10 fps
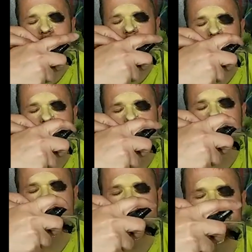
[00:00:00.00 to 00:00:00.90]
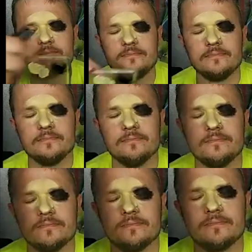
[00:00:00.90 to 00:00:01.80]
it a little spritzy spritz.
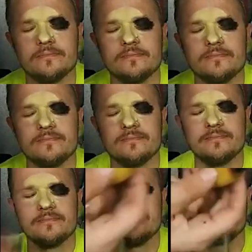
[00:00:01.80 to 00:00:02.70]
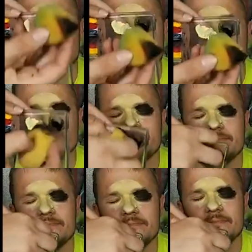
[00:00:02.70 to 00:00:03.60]
Then my
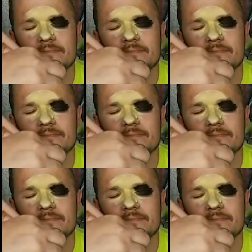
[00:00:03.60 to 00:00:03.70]
sponge.